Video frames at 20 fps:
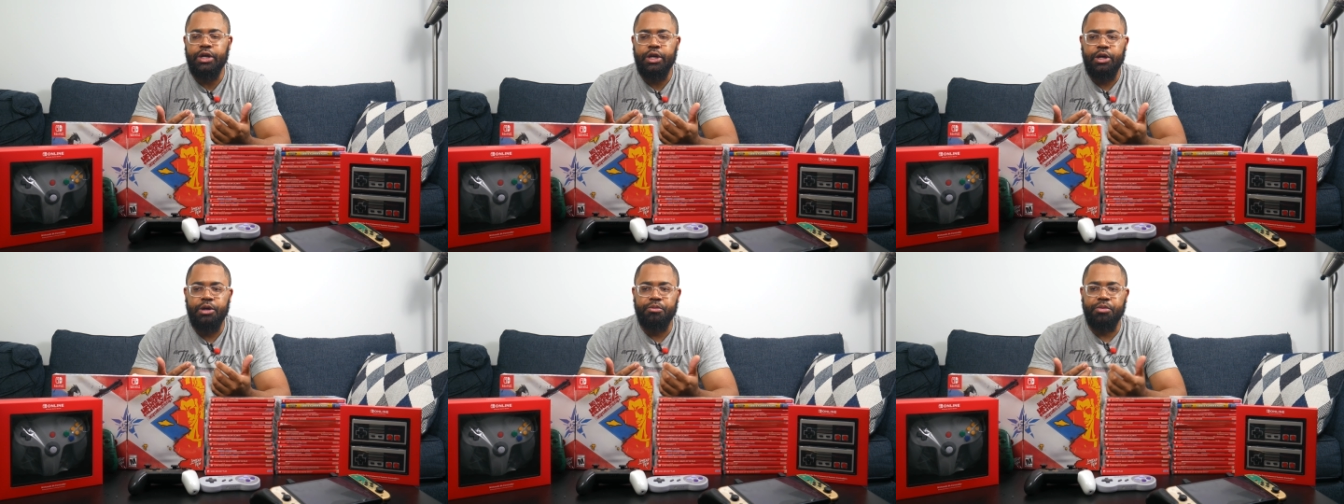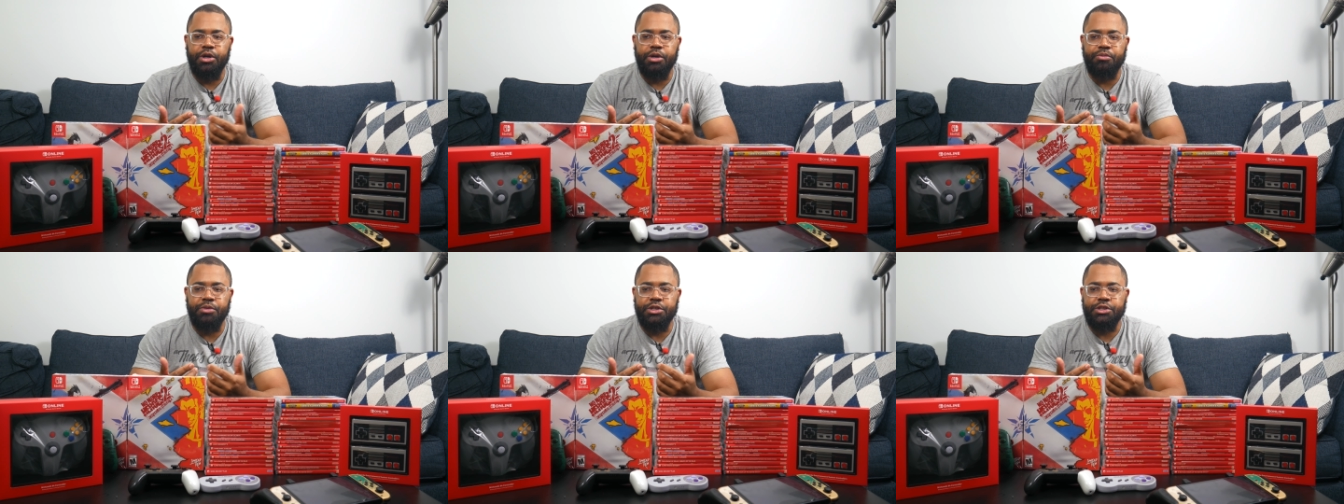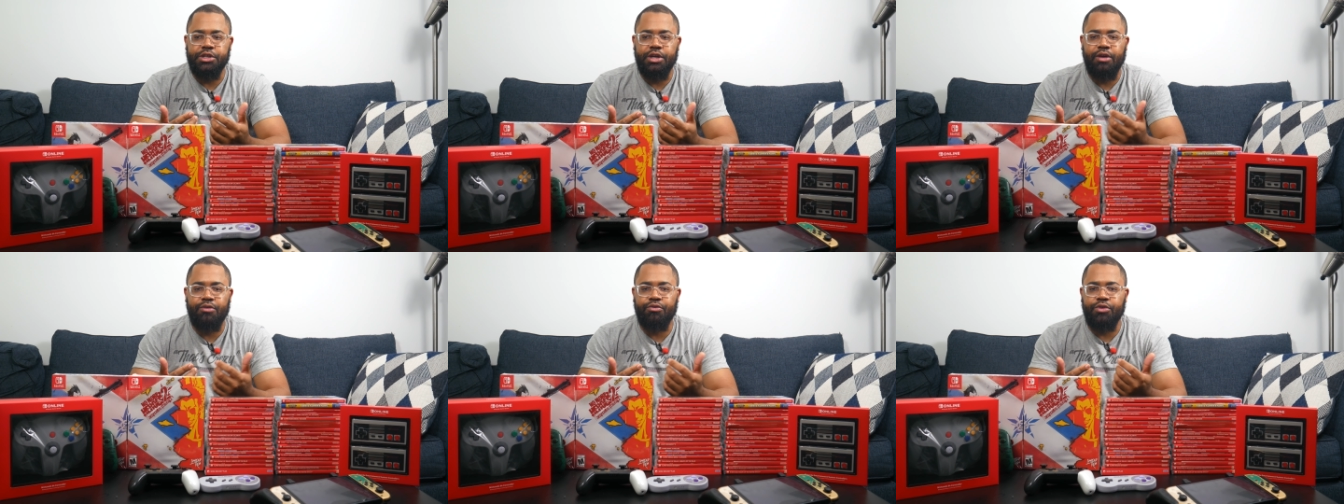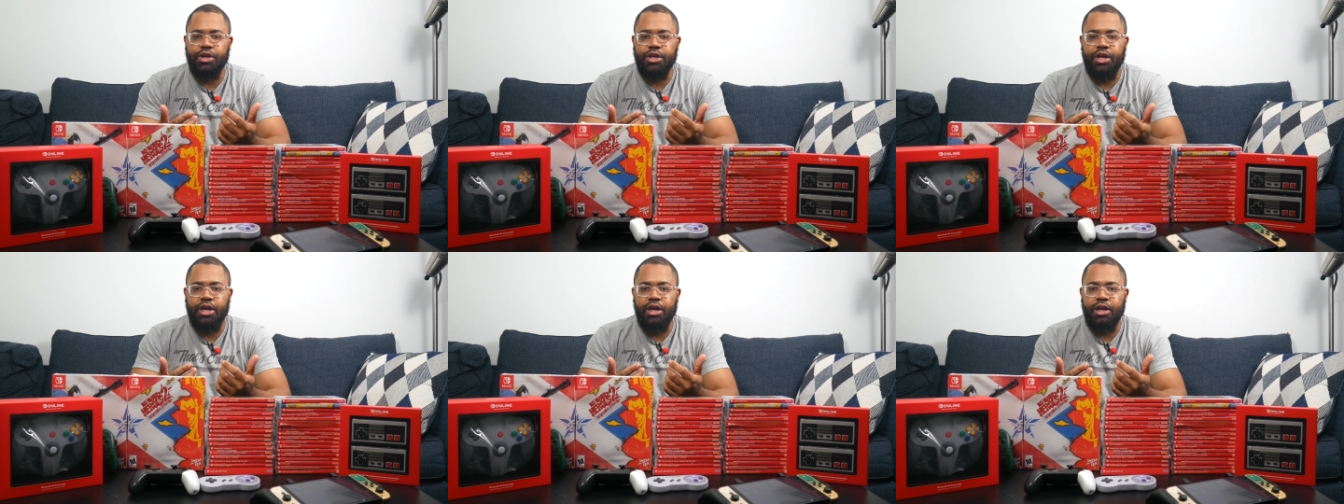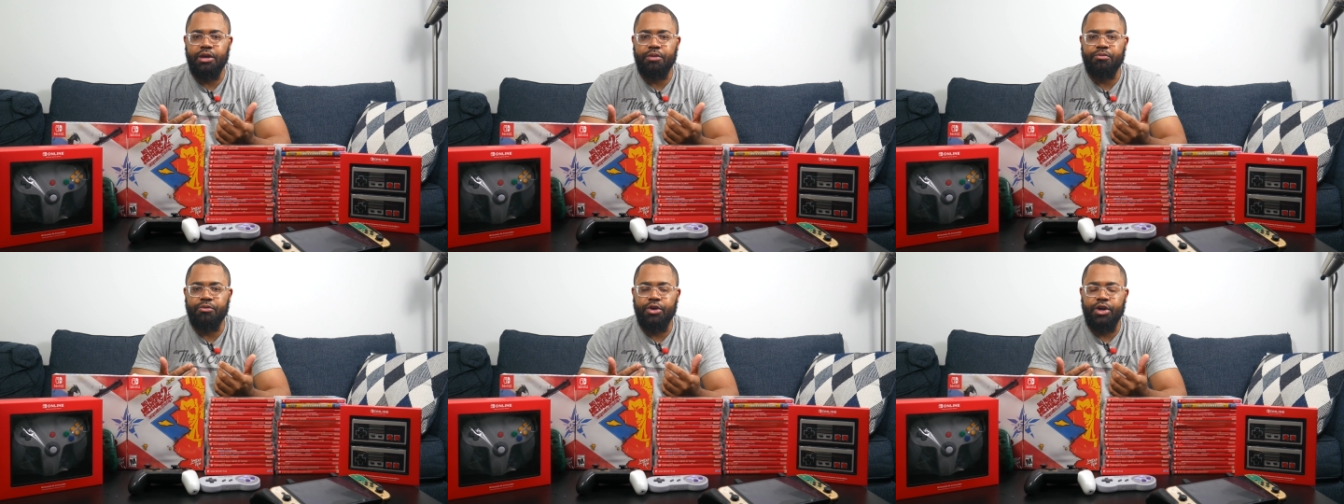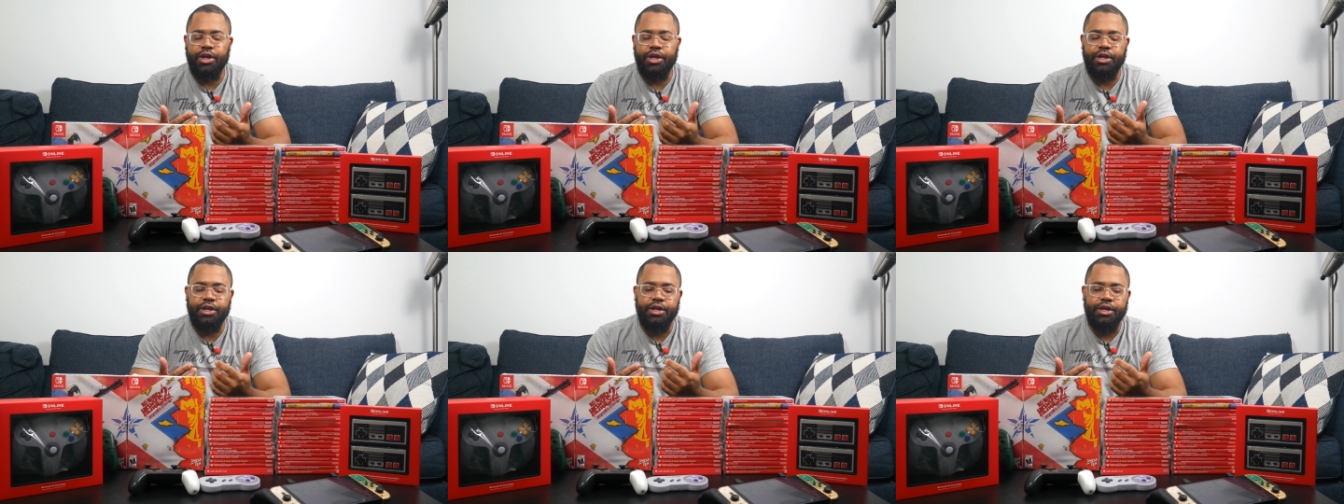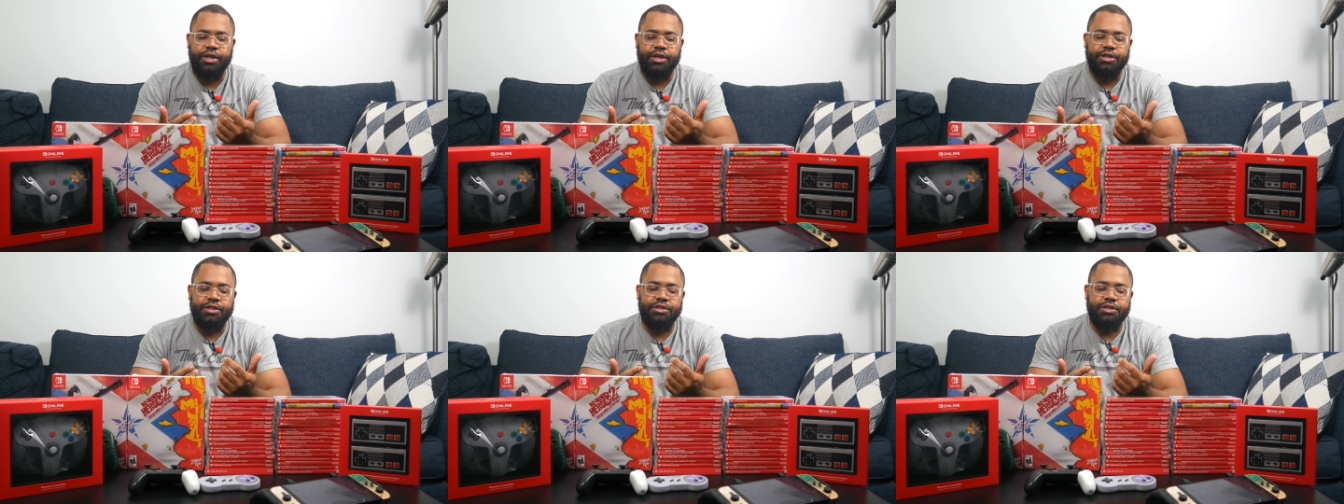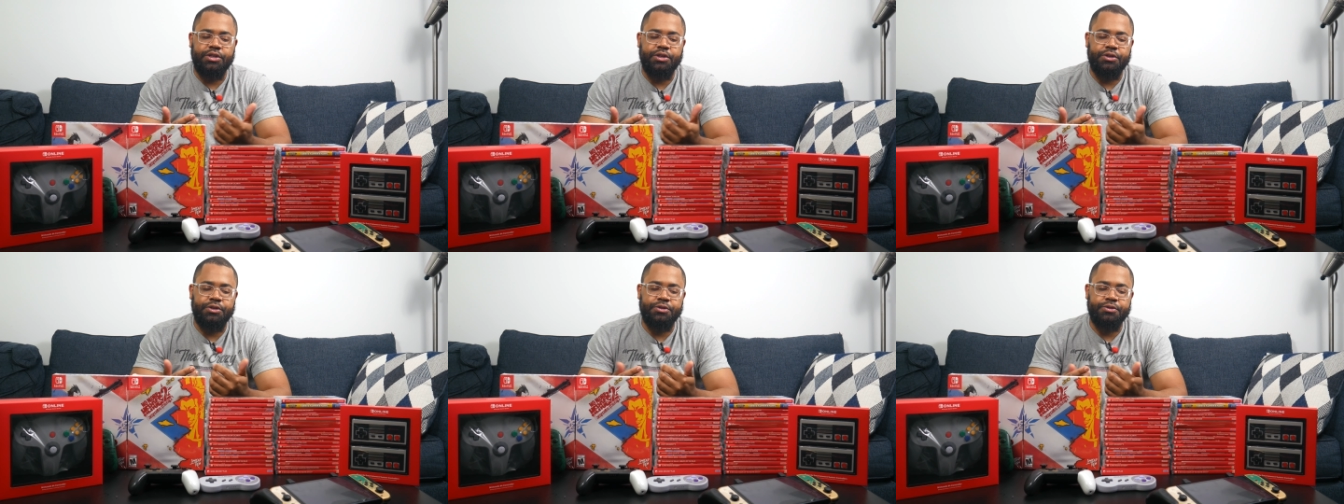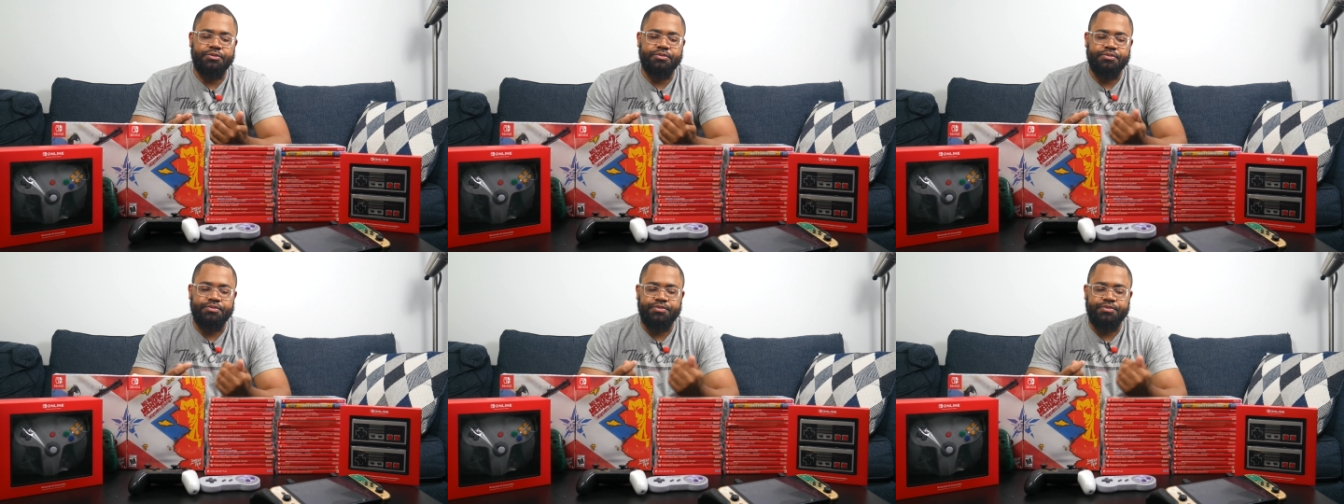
pretty much every game, right? So